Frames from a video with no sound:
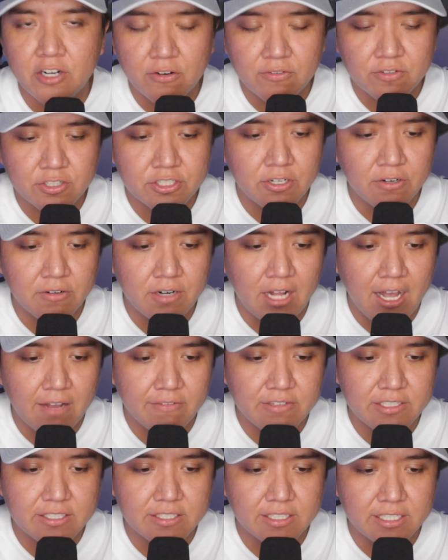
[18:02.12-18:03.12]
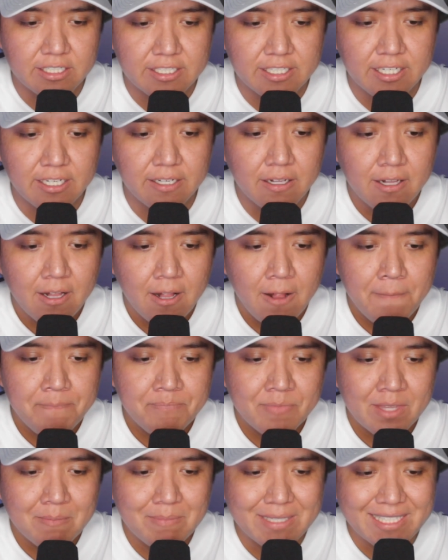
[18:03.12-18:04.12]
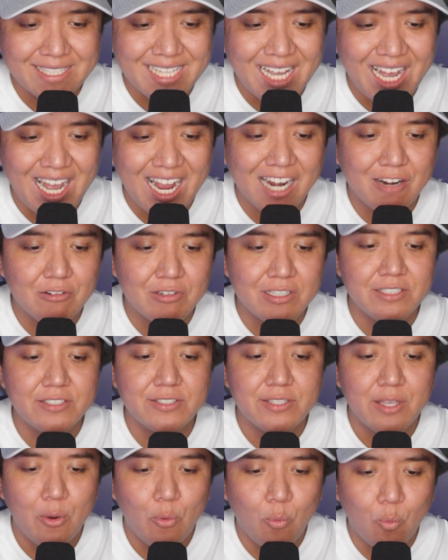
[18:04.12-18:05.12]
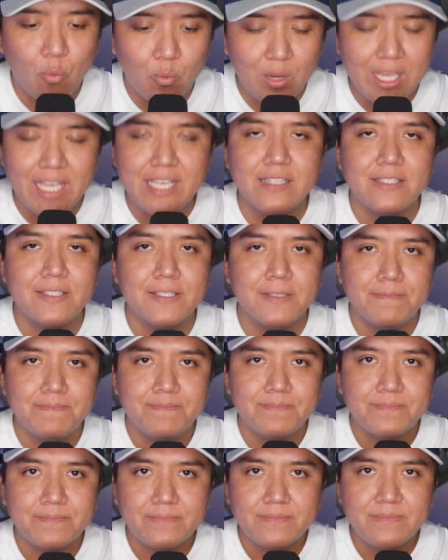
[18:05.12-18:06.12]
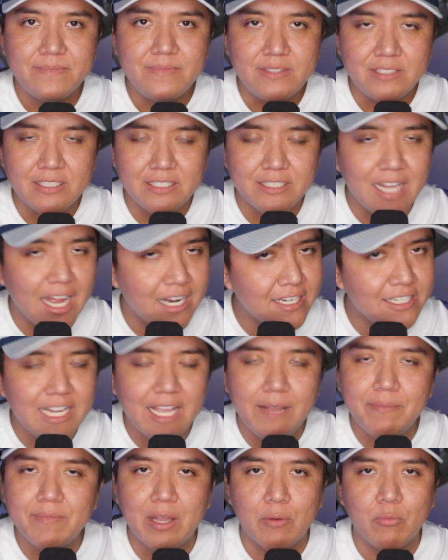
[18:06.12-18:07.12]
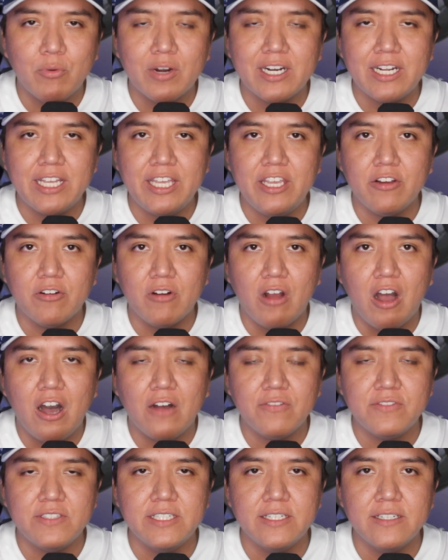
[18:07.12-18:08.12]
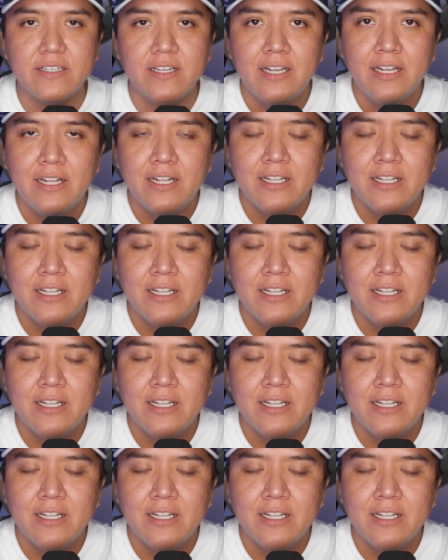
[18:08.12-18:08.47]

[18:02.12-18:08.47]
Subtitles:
Overshown obviously did. But Tyrus Wheat, not a name that we're going to hear often.